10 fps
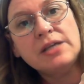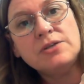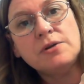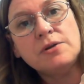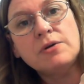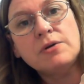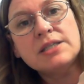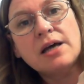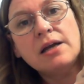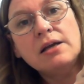They do their own
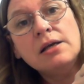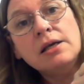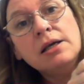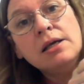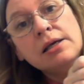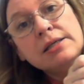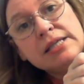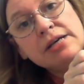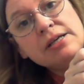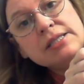design
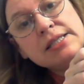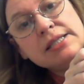series.